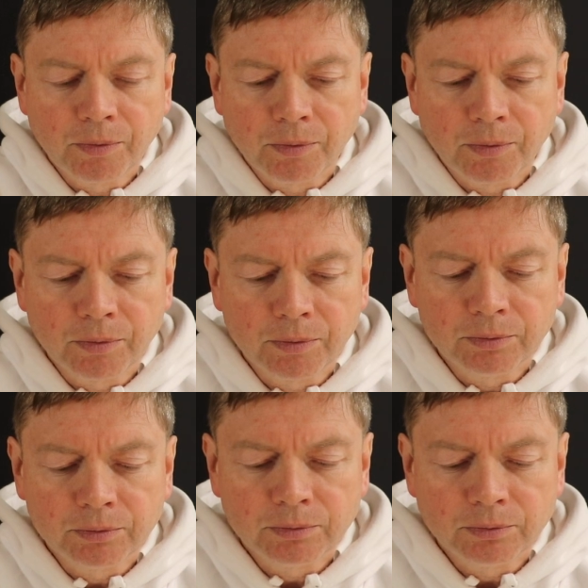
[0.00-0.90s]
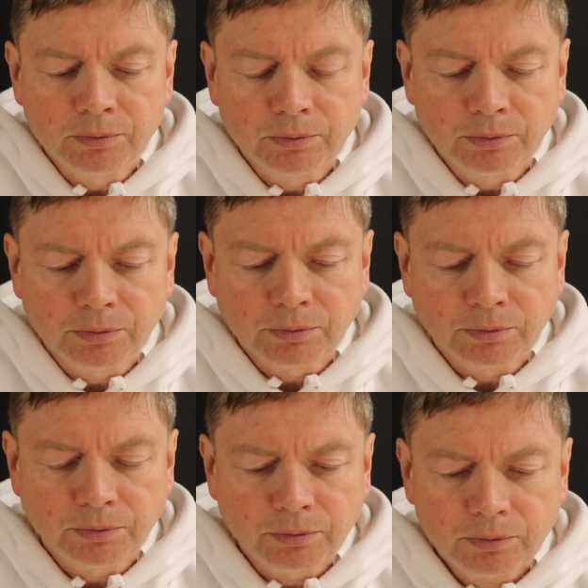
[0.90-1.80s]

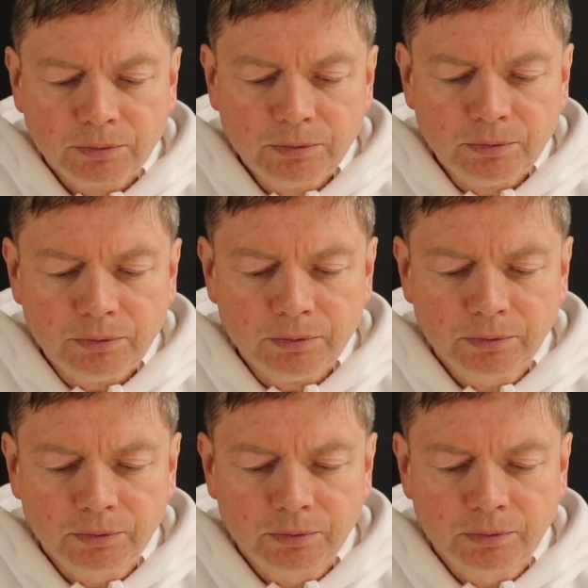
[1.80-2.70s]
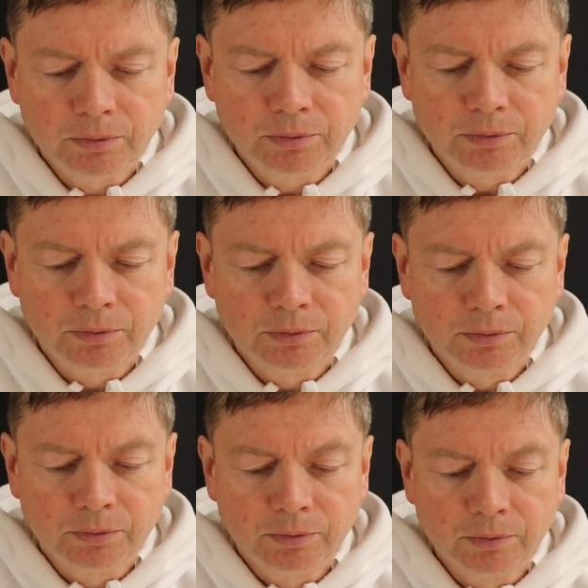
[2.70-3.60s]

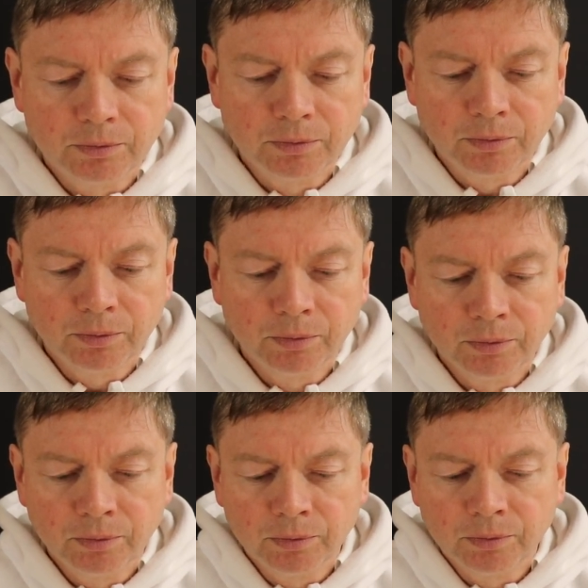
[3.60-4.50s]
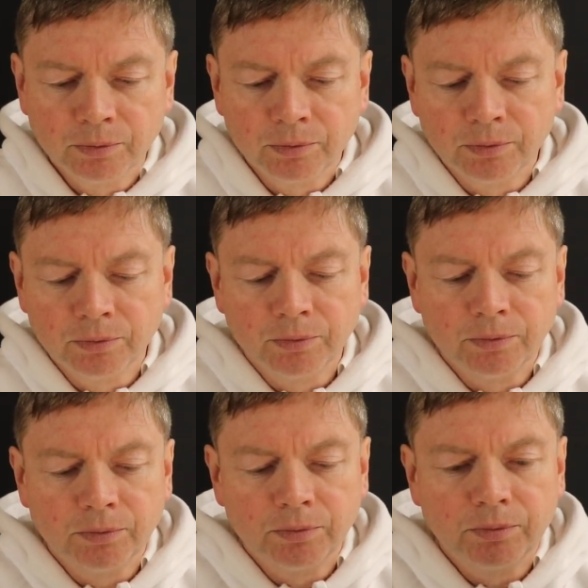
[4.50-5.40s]

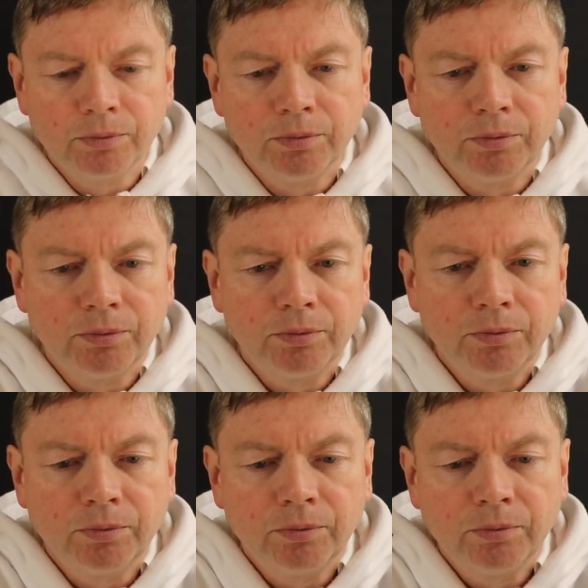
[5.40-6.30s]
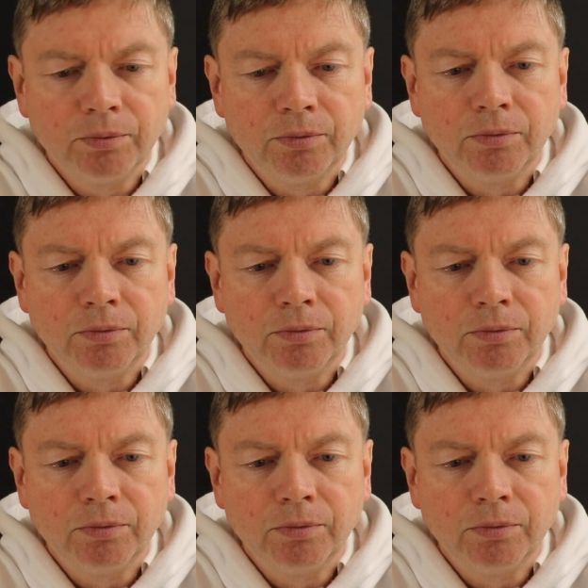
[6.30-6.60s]
Nothing is said.